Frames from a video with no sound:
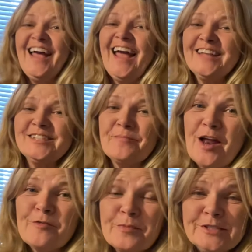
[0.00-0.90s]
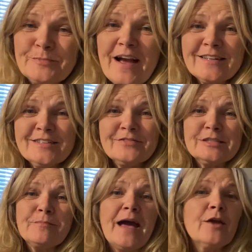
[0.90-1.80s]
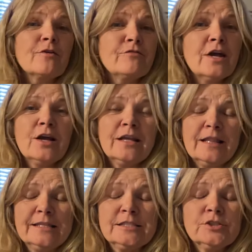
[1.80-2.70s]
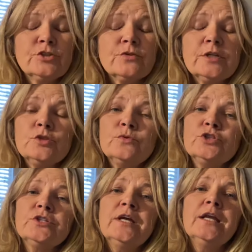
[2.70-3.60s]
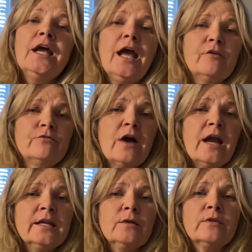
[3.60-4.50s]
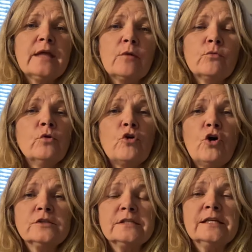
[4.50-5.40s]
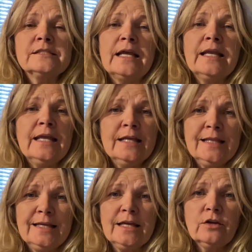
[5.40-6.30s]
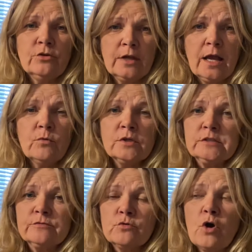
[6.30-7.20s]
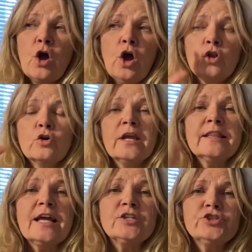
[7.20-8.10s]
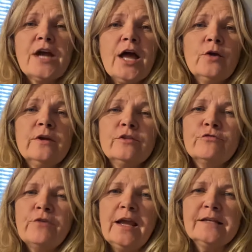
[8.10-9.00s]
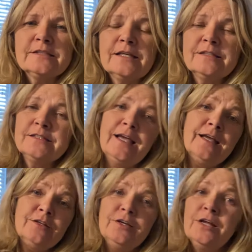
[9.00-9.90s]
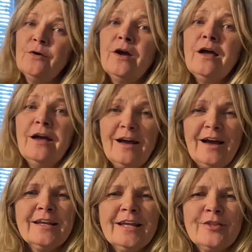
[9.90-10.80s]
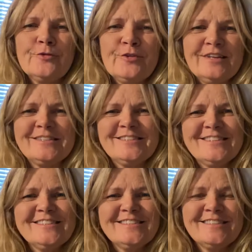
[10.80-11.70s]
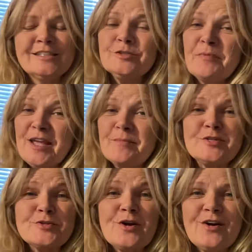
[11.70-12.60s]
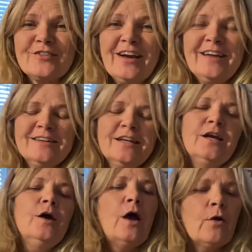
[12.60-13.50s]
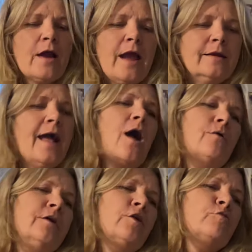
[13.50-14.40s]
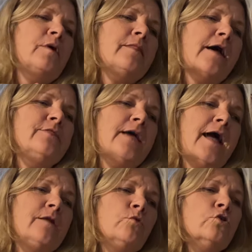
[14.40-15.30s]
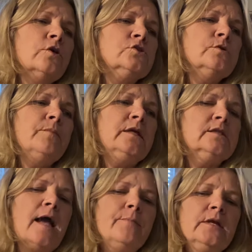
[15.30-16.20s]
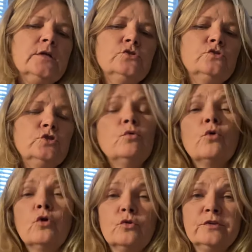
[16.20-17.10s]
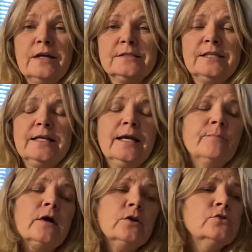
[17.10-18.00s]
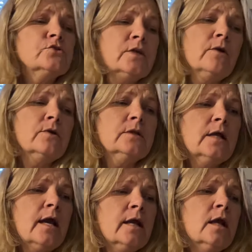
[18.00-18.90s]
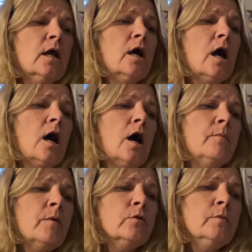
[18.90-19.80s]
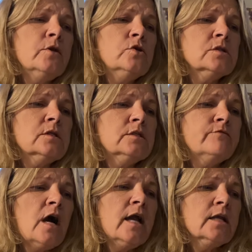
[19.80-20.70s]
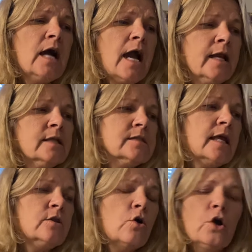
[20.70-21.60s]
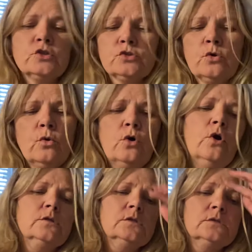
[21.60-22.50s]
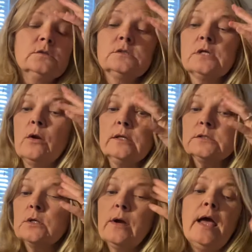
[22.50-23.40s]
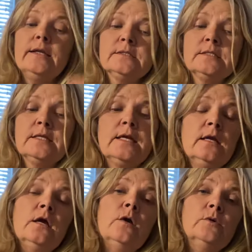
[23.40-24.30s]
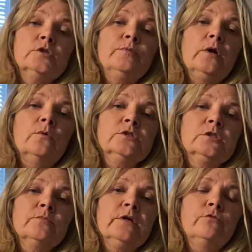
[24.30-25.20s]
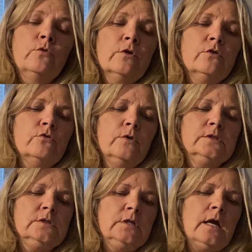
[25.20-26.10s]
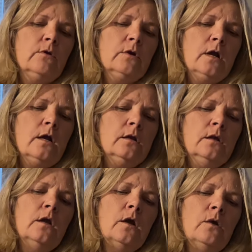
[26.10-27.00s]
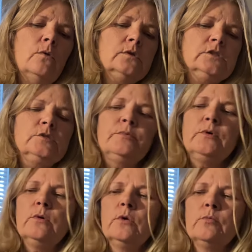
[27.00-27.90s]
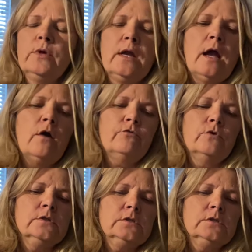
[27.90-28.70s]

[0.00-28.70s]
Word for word: it's a matter of perspective, it's a matter of listening to your intuition and finding what that root cause is and healing it, okay? Once and for all, looking that shadow in the face and saying, you know, I can get through this. It's making me strong, right? All right, now enough about that. We're going to be tapping into two oracle decks today. I'm not going to use tarot today. Um, I'm going to be using the Divine Guidance and the Heart and Soul cards. So let's go ahead and see what Spirit wants to bring forth to us today, okay? What does Spirit want to bring out for us